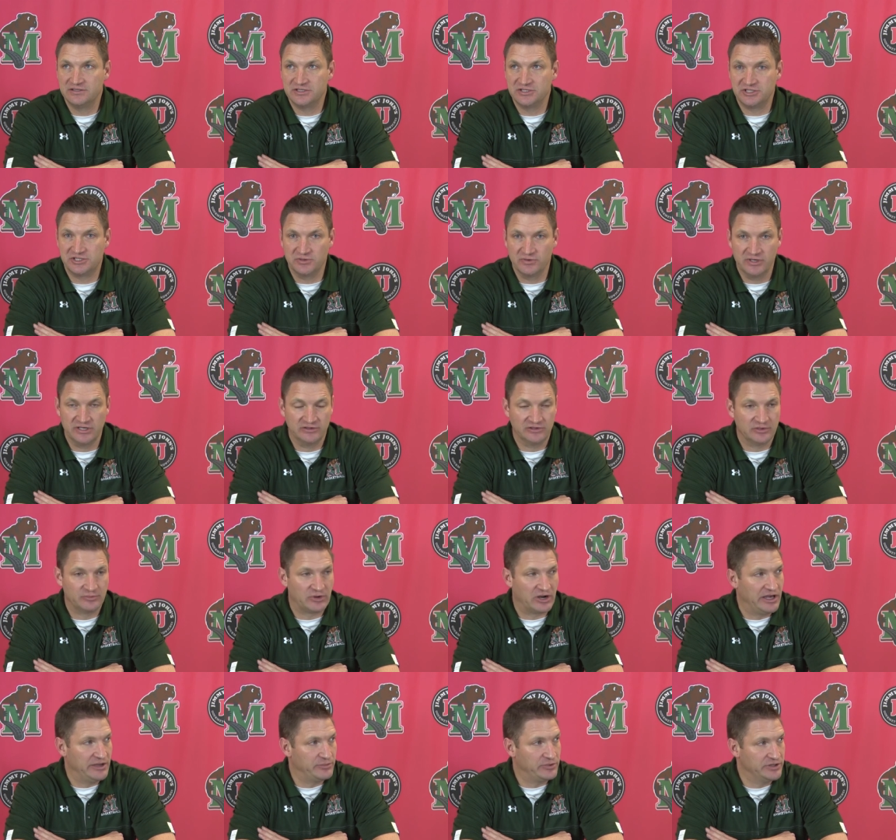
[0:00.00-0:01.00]
shooting, they're
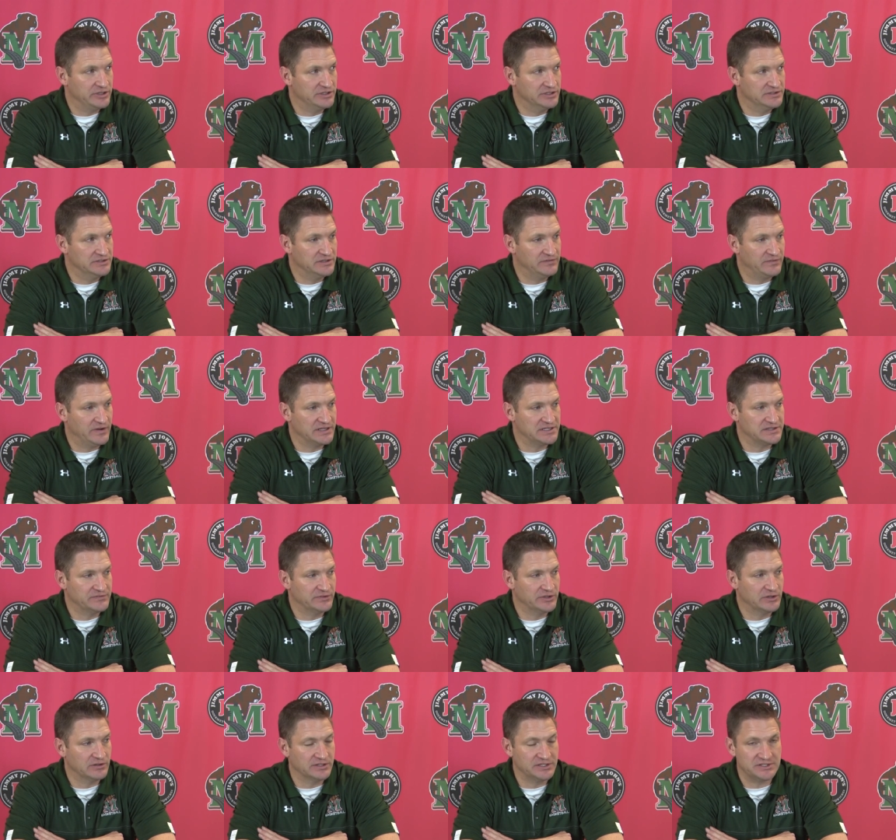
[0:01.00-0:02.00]
probably pretty good
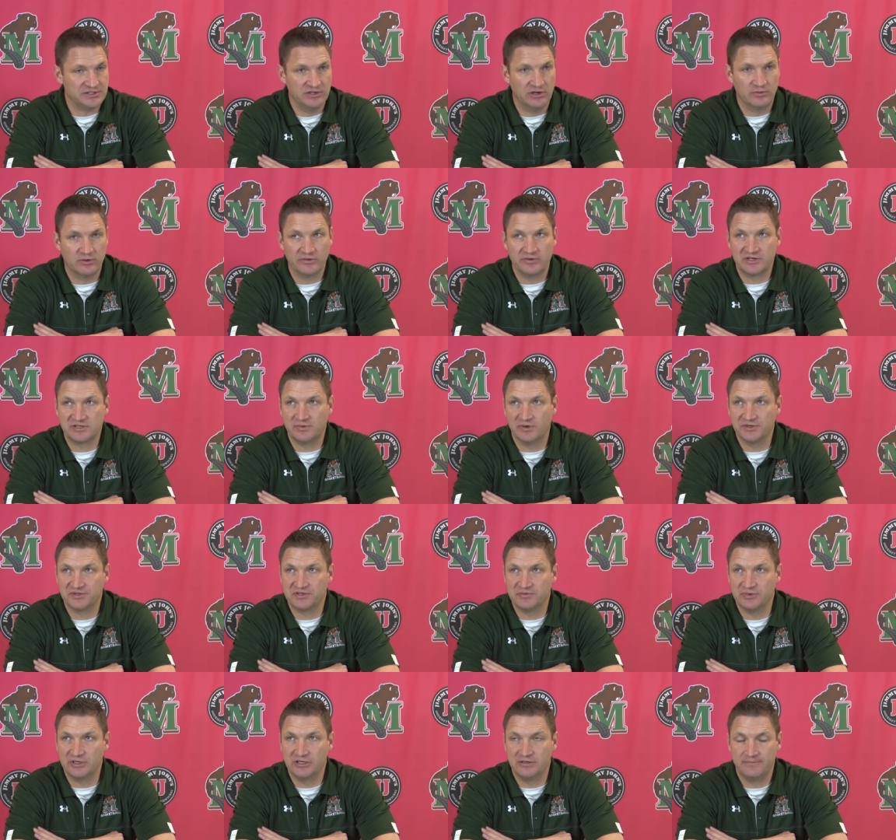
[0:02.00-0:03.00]
defensively, or at least know where they're supposed
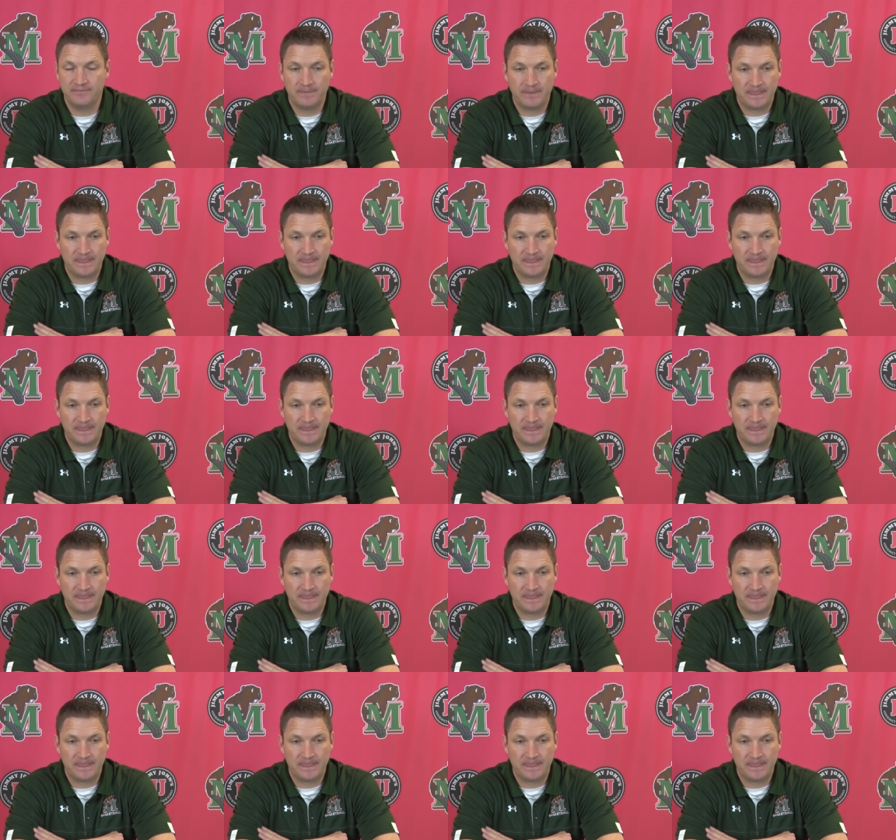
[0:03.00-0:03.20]
to be.